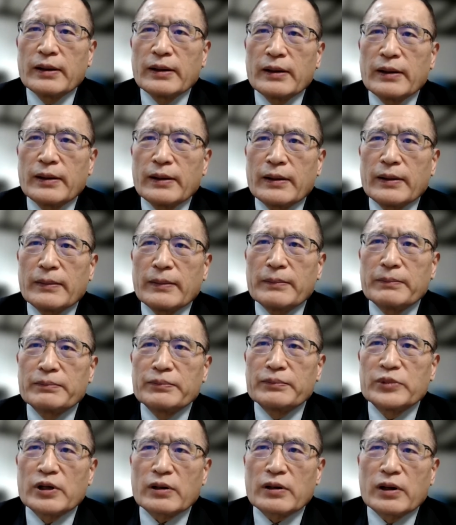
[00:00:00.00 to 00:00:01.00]
Um,
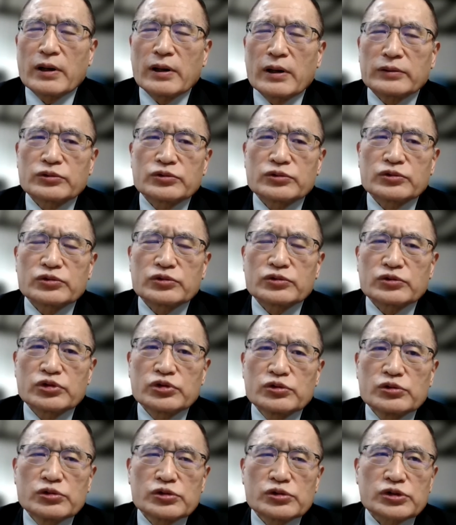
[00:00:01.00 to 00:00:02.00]
there are
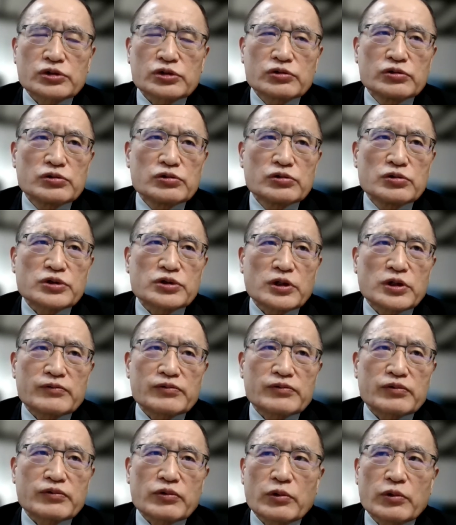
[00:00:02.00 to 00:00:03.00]
two schools of
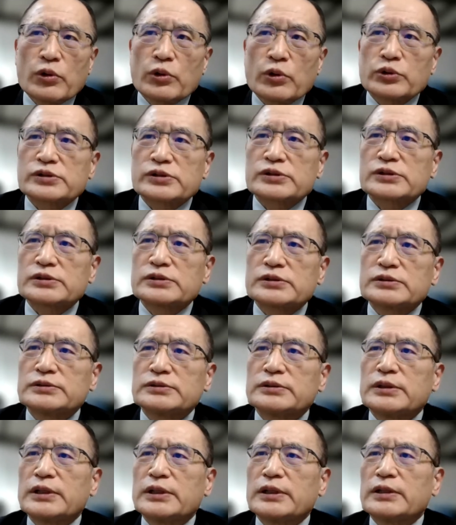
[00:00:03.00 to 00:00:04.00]
thoughts
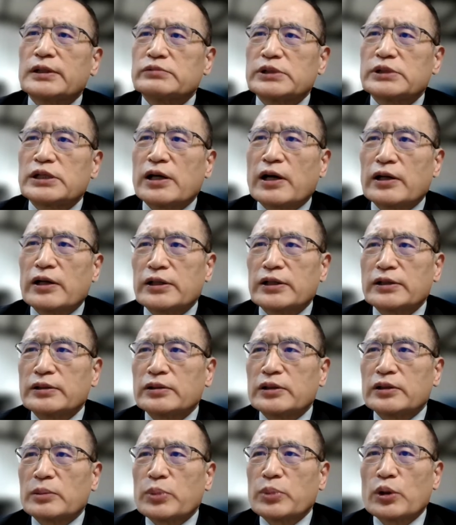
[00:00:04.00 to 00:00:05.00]
uh, regarding
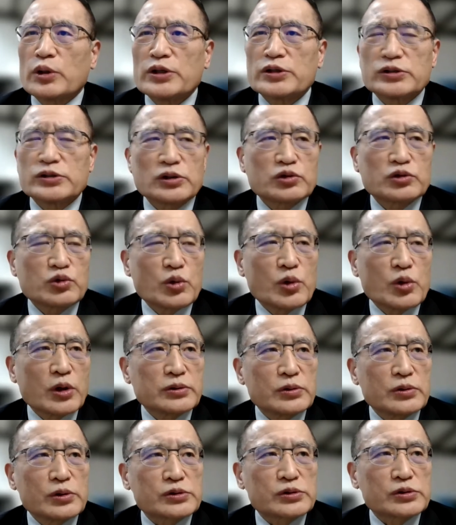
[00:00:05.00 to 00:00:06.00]
the policy toward
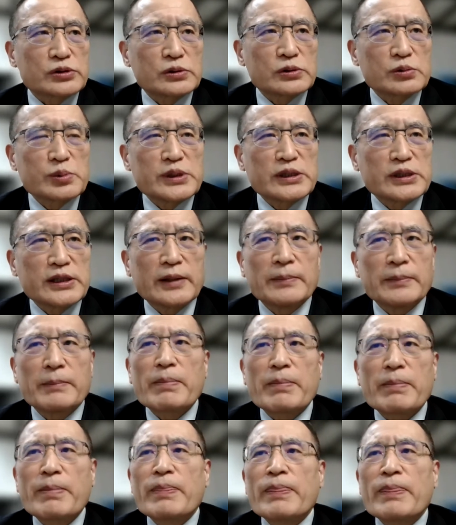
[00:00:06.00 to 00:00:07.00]
North Korea.
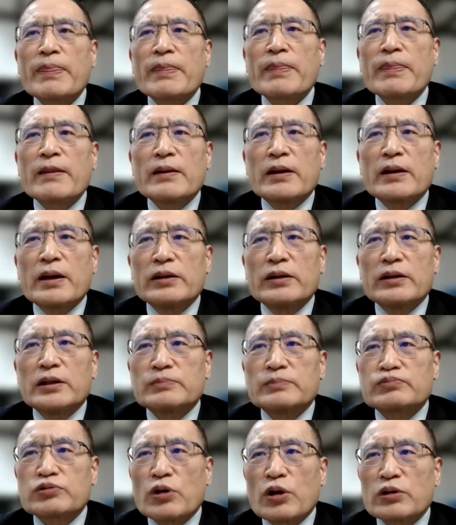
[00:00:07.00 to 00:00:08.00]
The
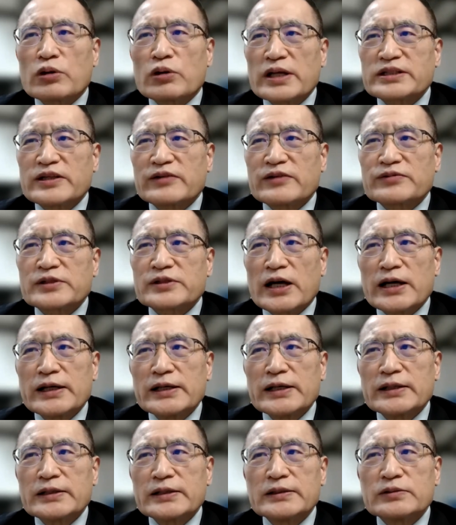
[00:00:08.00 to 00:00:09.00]
progressive
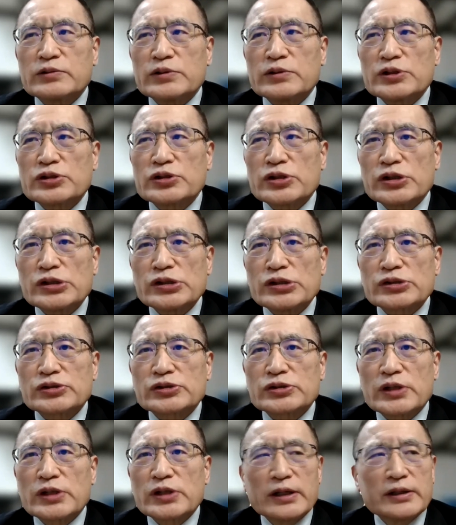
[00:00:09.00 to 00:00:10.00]
side, which
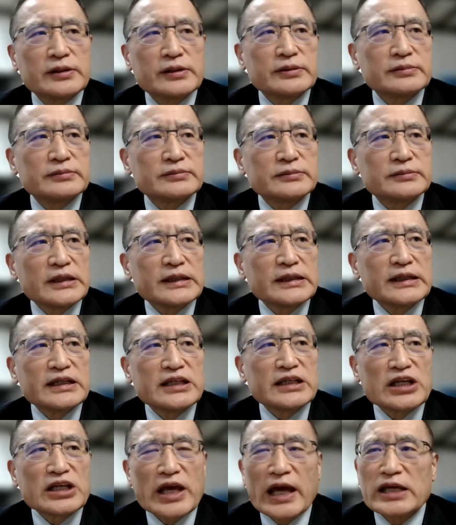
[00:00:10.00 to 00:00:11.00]
is an
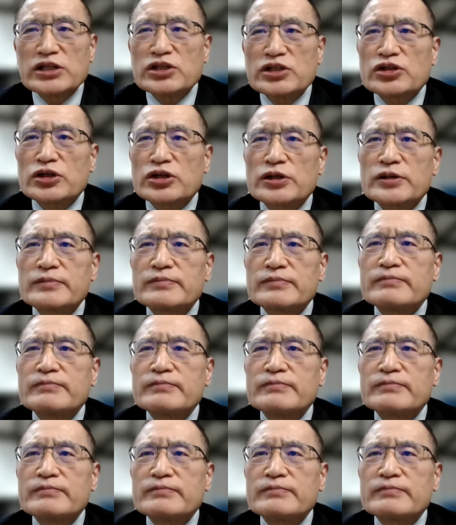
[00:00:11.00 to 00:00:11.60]
engager,